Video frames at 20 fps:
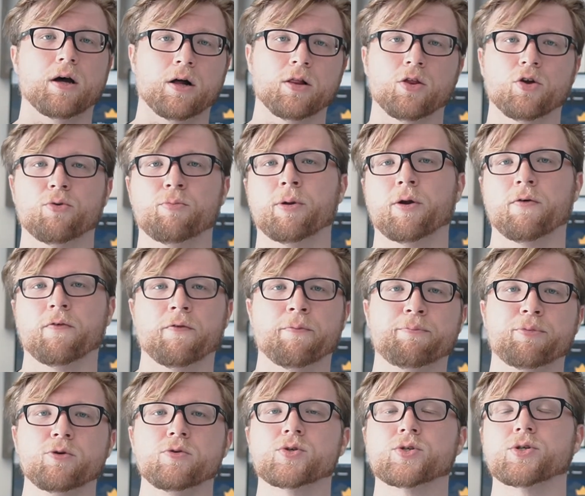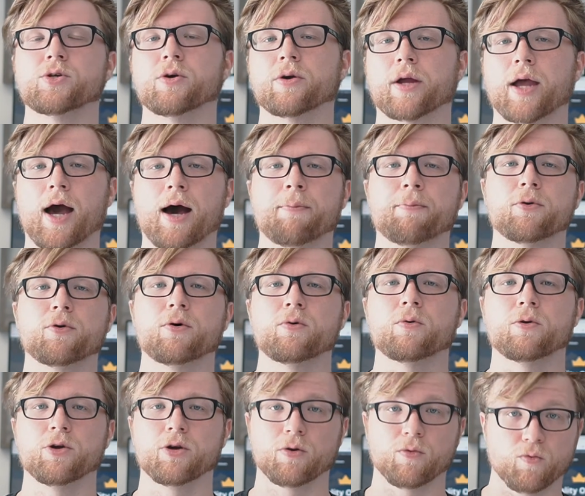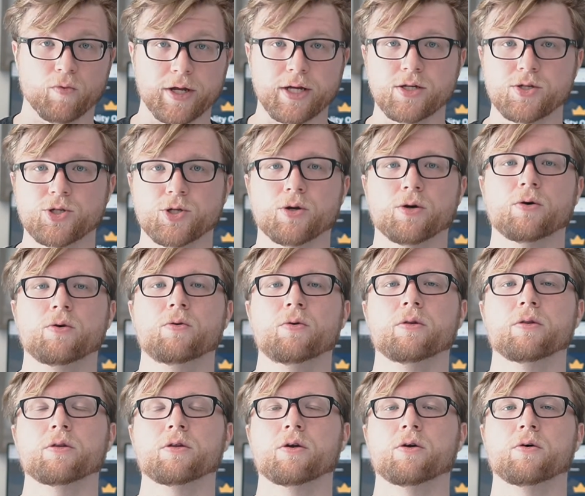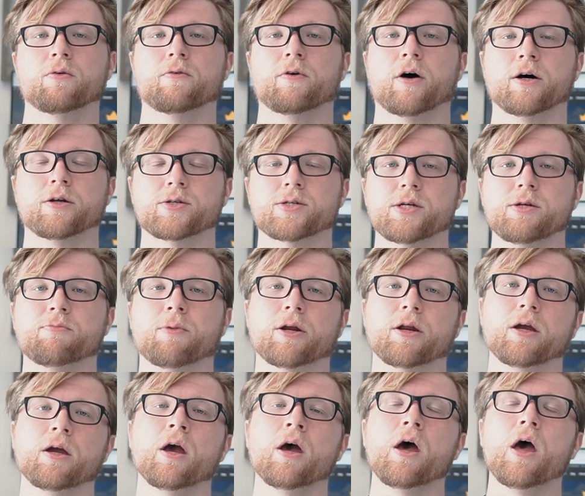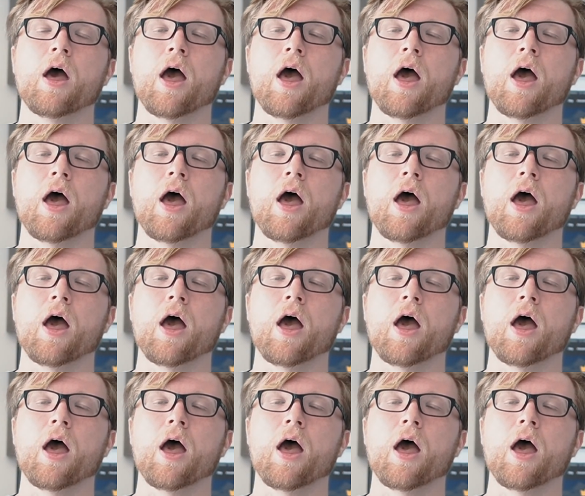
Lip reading: a little bit of a boost to your capital where you can raise your own little seed money,